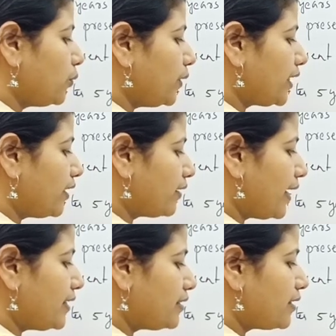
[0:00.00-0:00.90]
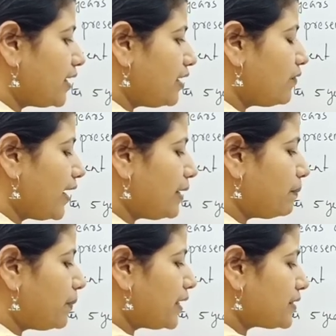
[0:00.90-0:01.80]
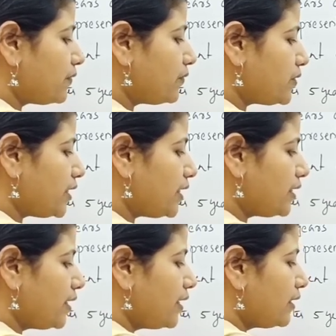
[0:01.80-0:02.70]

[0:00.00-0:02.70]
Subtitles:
we can write 3y plus 15.